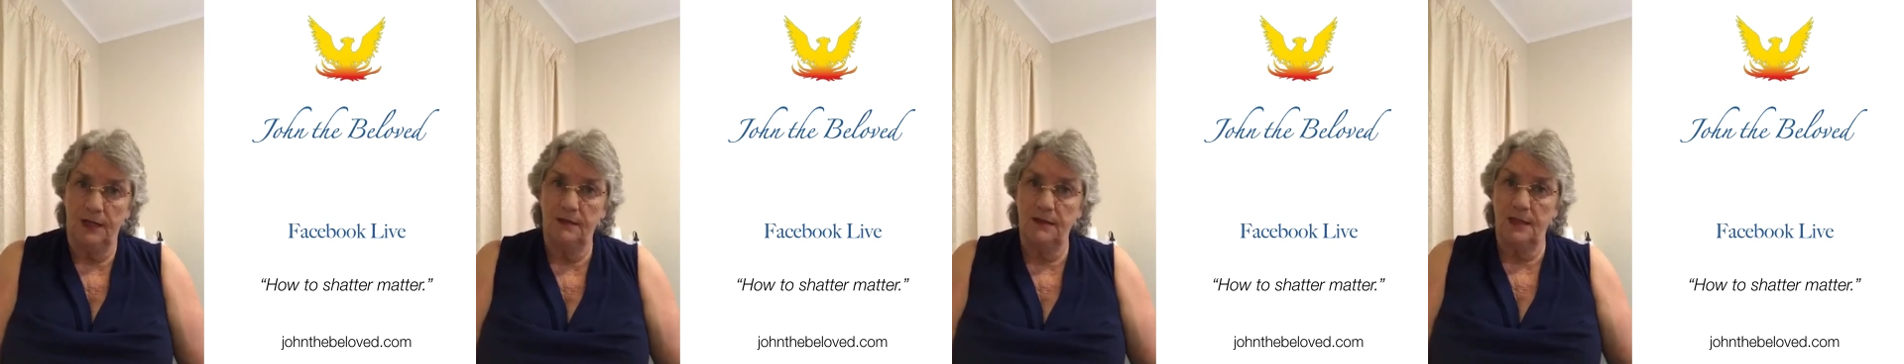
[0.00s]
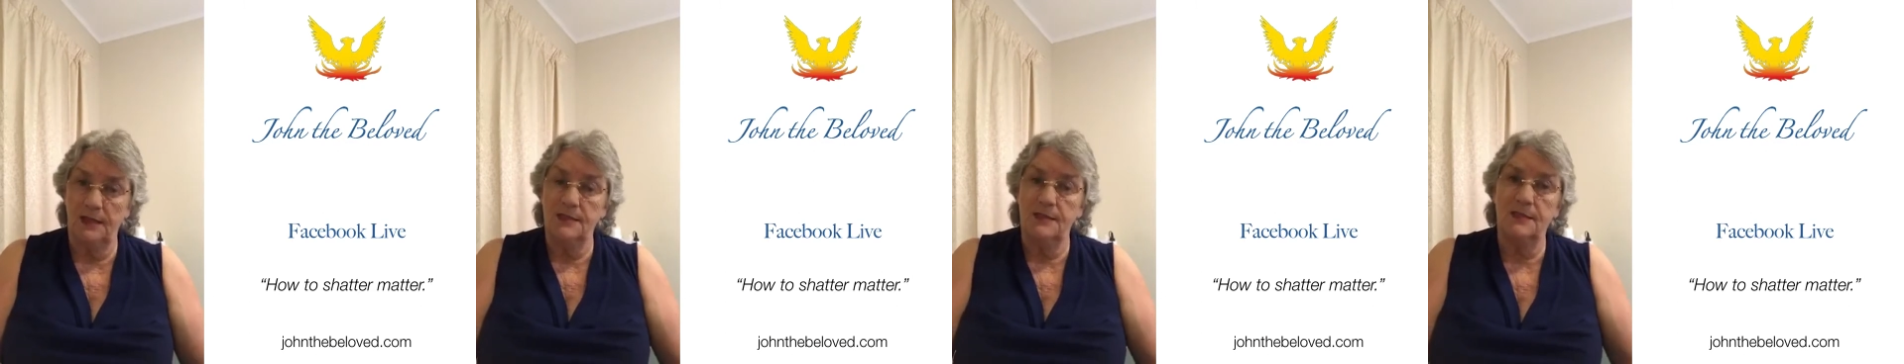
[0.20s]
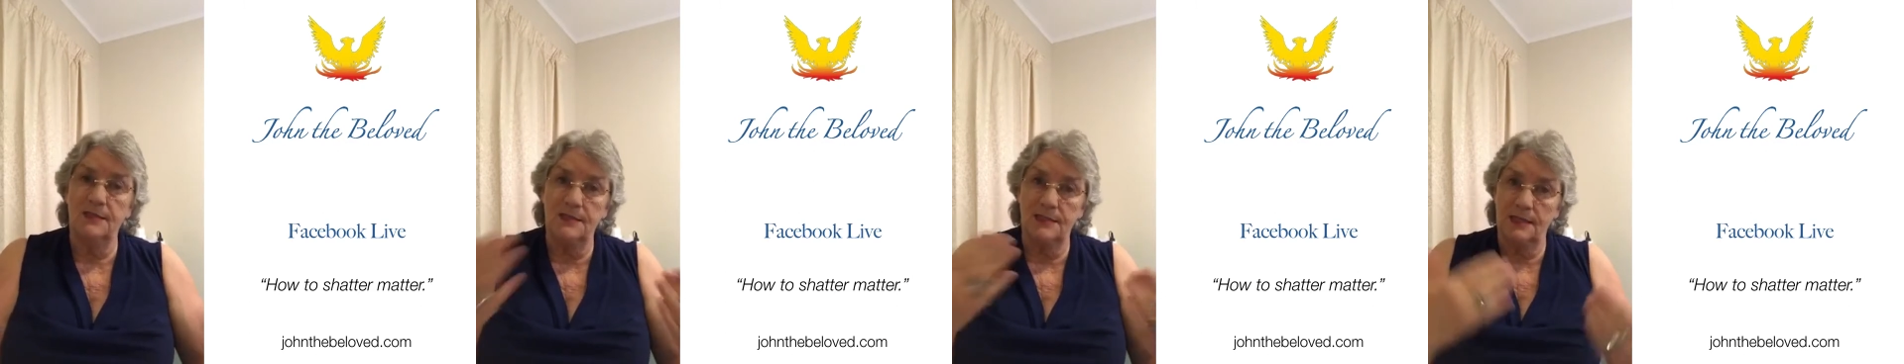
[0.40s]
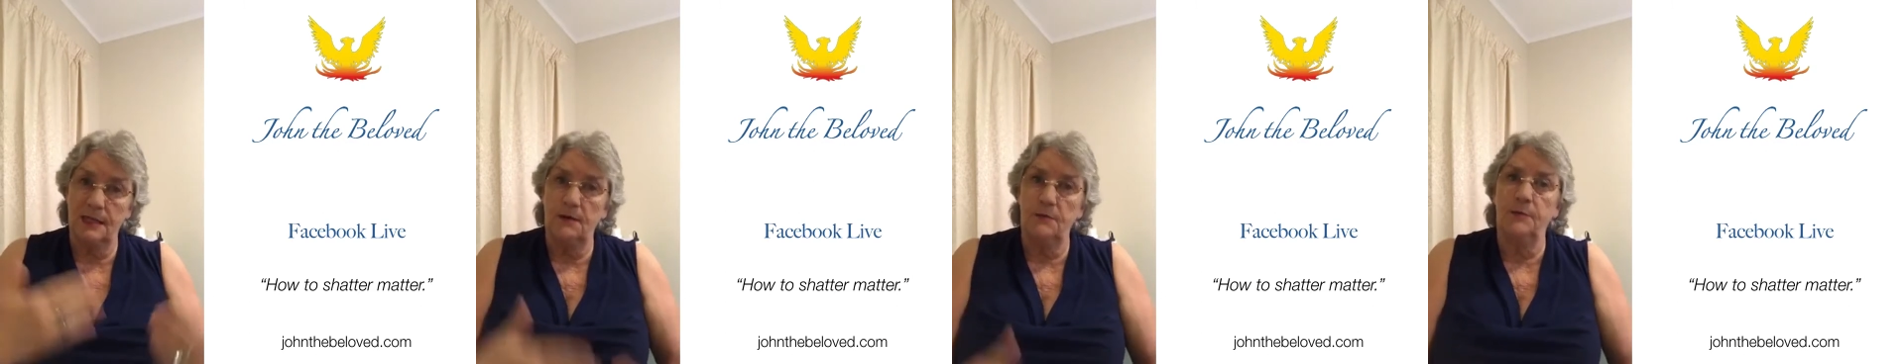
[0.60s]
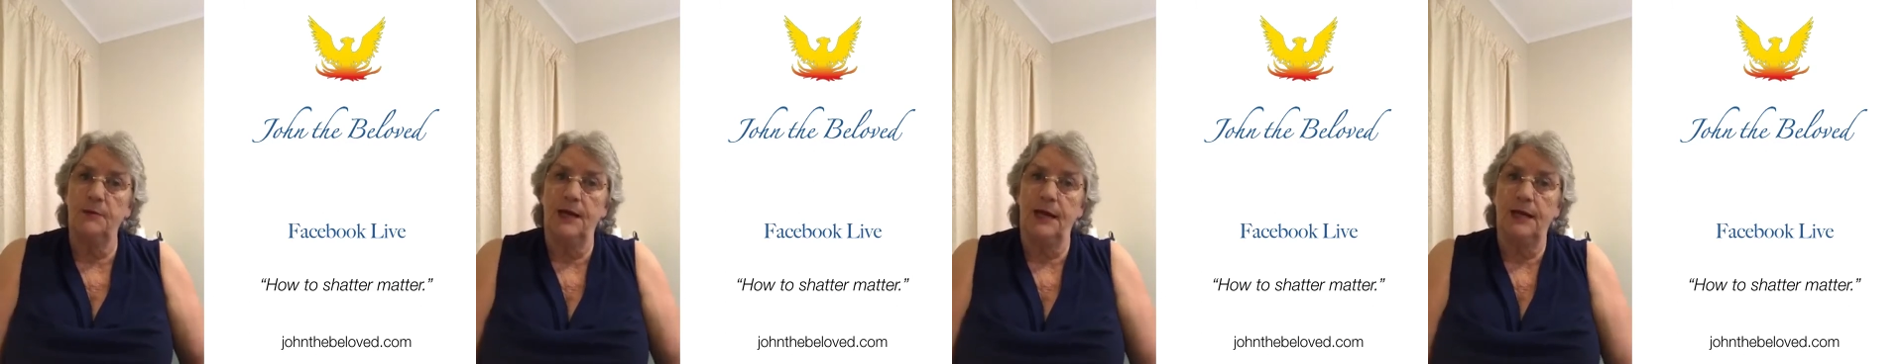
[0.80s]
then
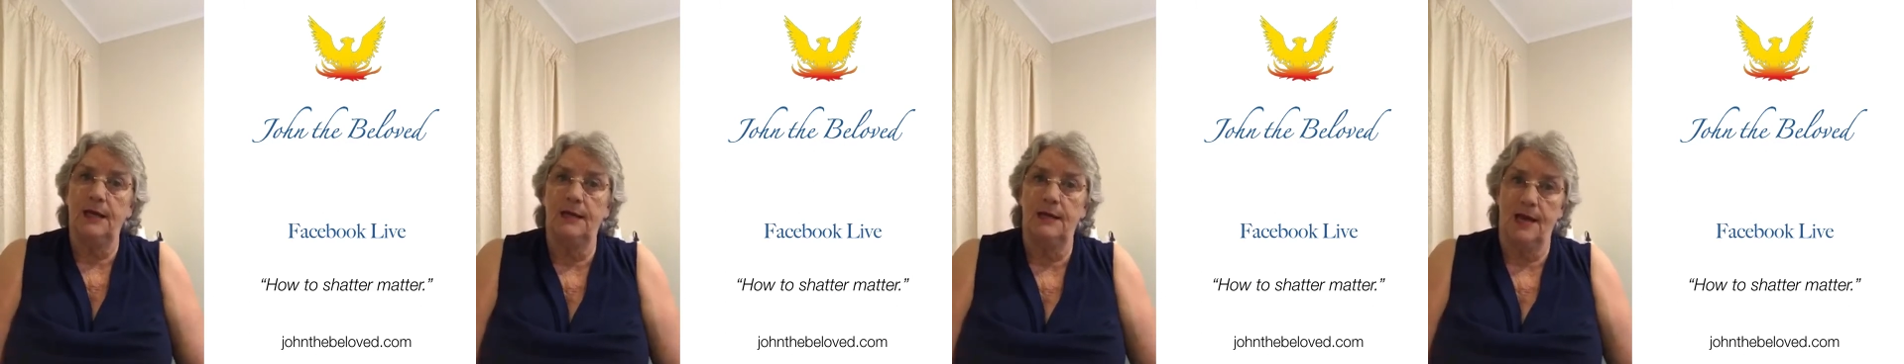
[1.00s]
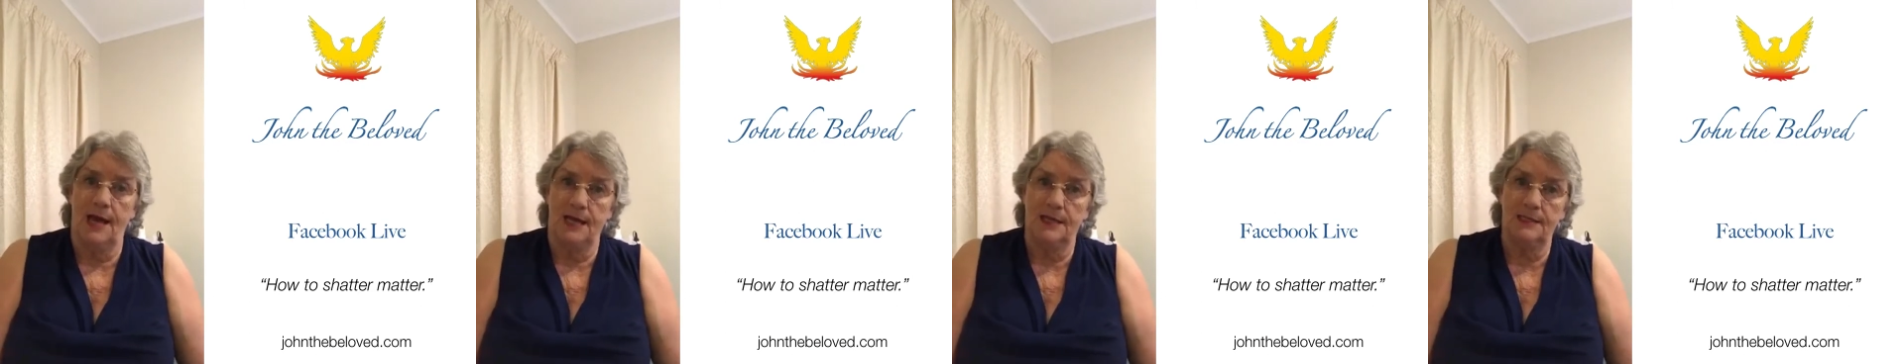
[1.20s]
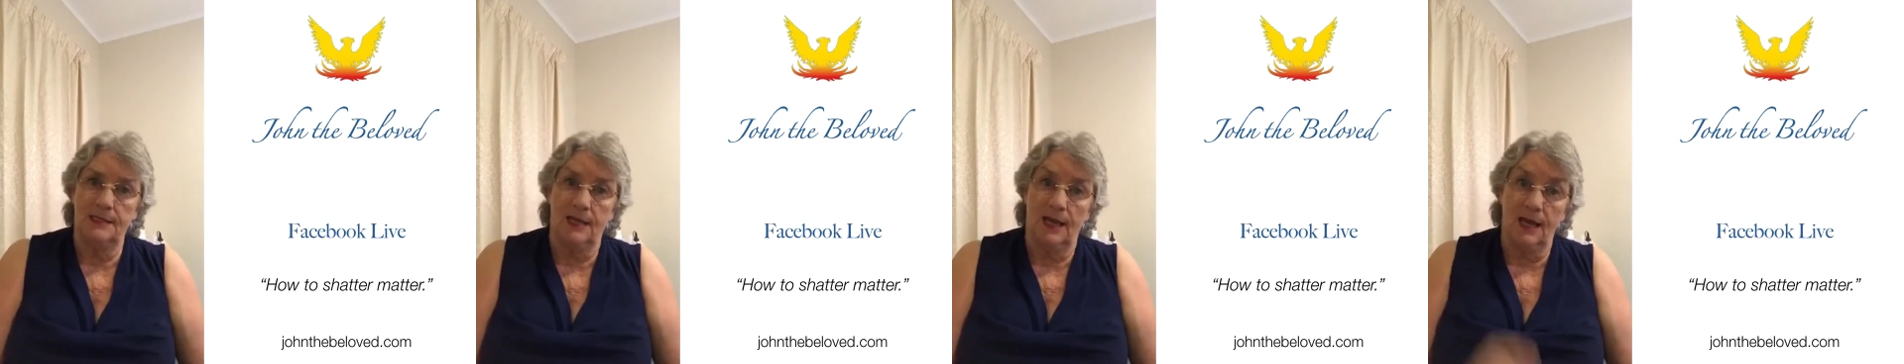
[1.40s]
step back and ask,